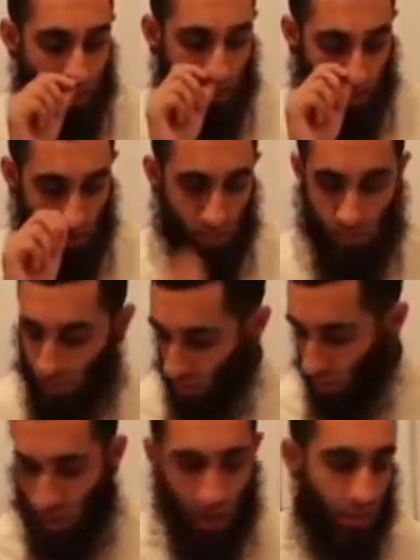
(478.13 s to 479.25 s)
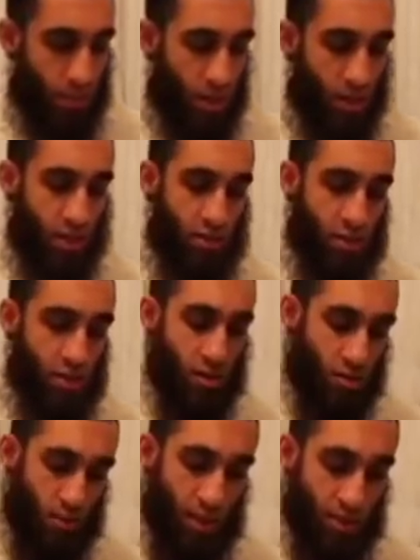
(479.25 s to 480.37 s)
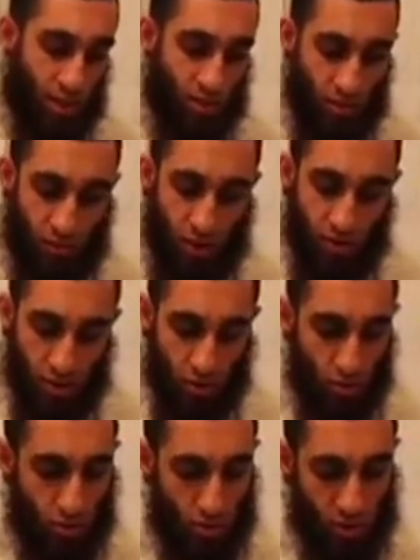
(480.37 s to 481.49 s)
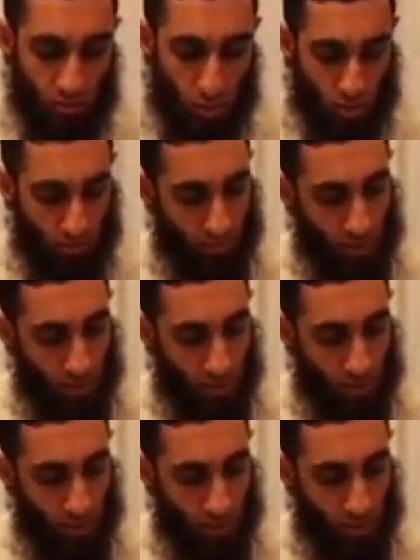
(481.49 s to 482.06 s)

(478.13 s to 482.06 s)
Now, Hur al-Amali is basically referring you to this book.